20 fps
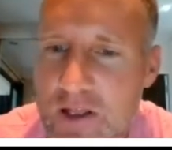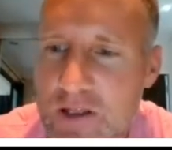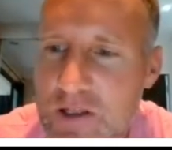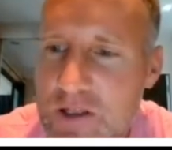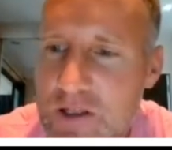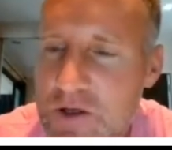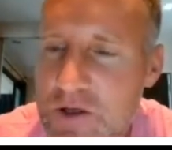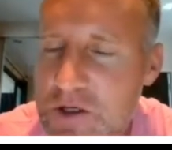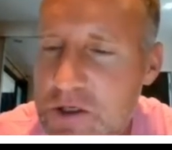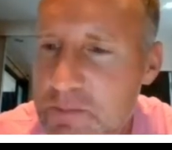
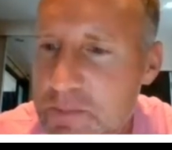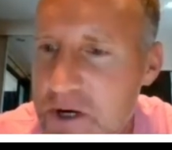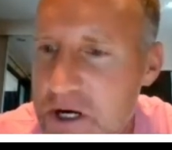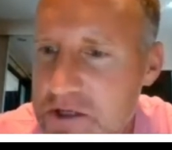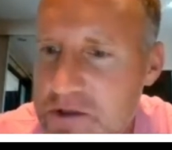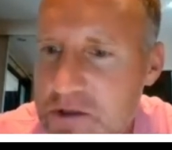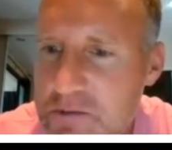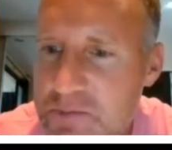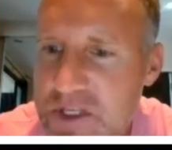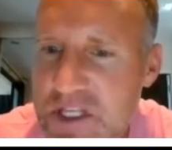Look,
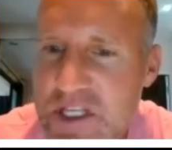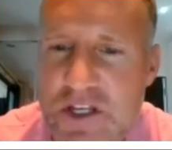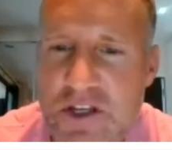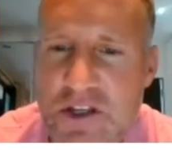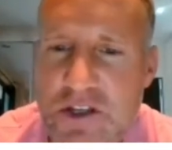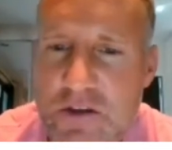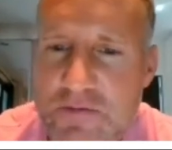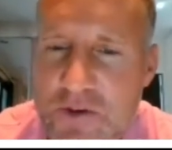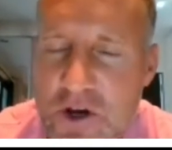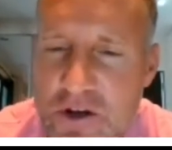Bartleby,
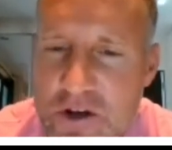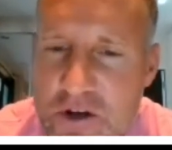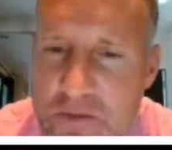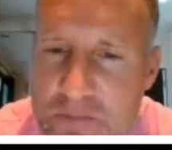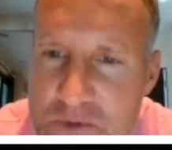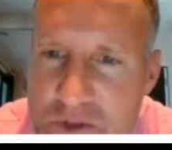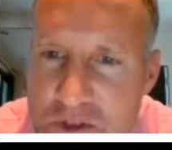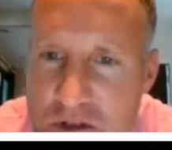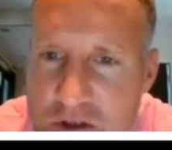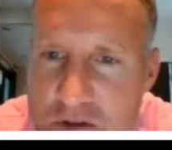you've got
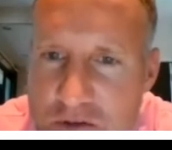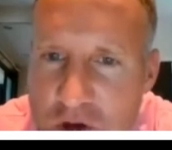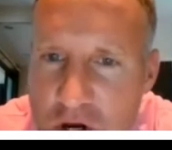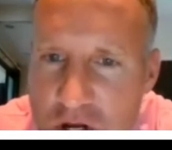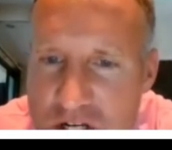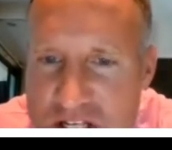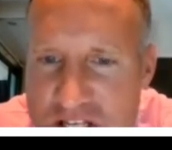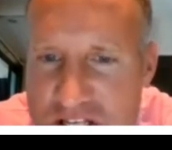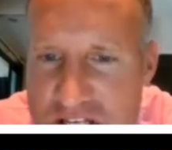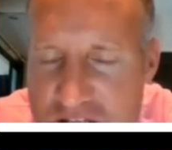a you've got
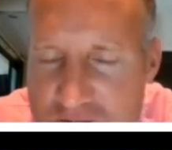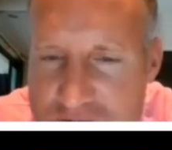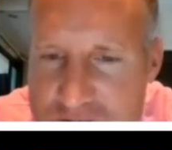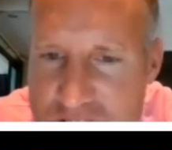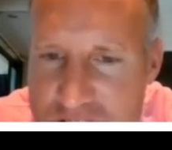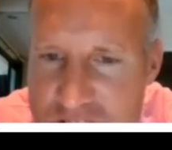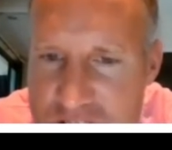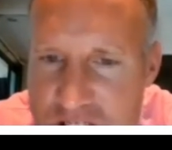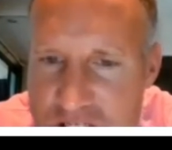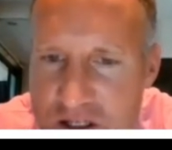a gift
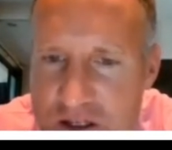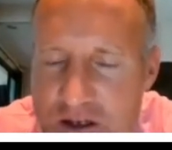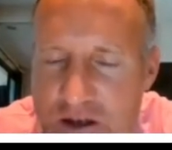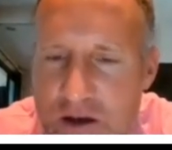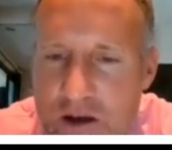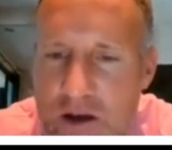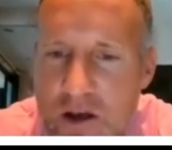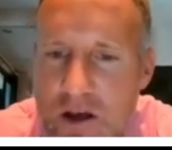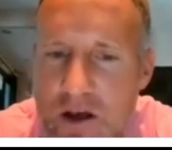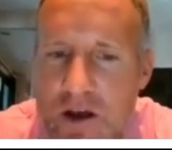here.
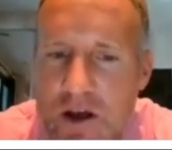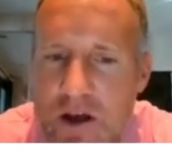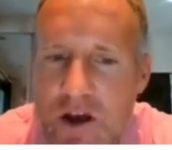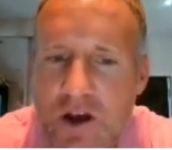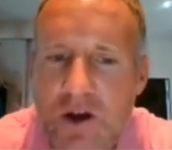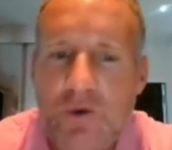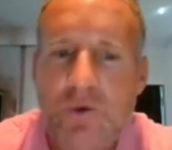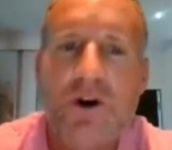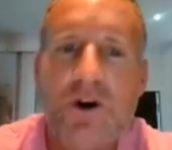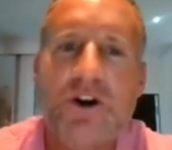
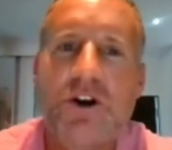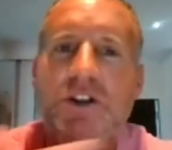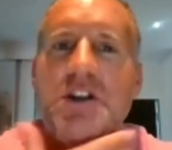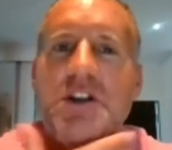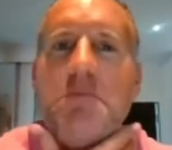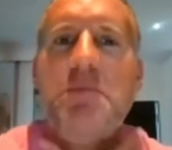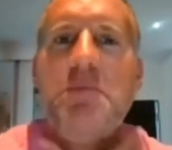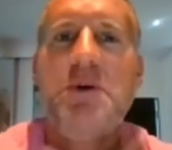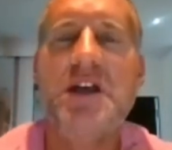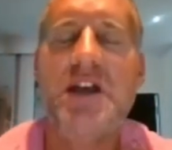What could
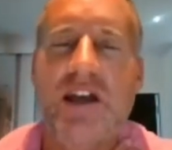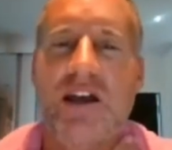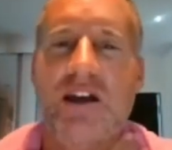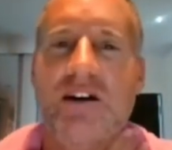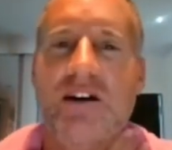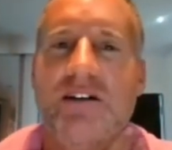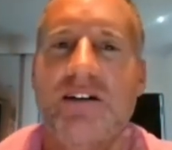it be?